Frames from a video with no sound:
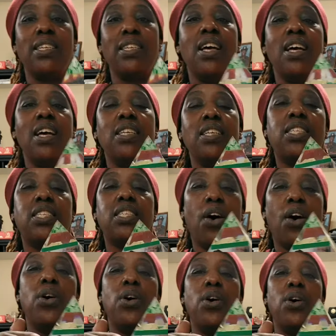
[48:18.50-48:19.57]
So
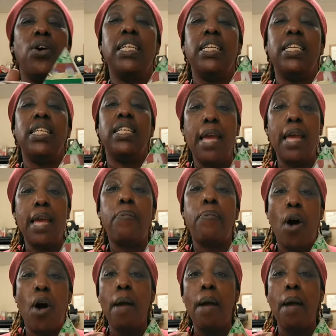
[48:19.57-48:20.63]
the deep pour
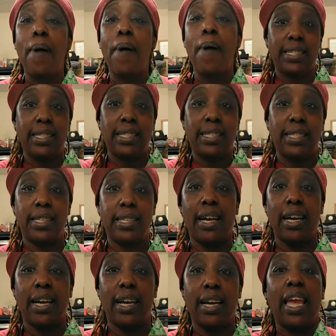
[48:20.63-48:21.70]
epoxy, again,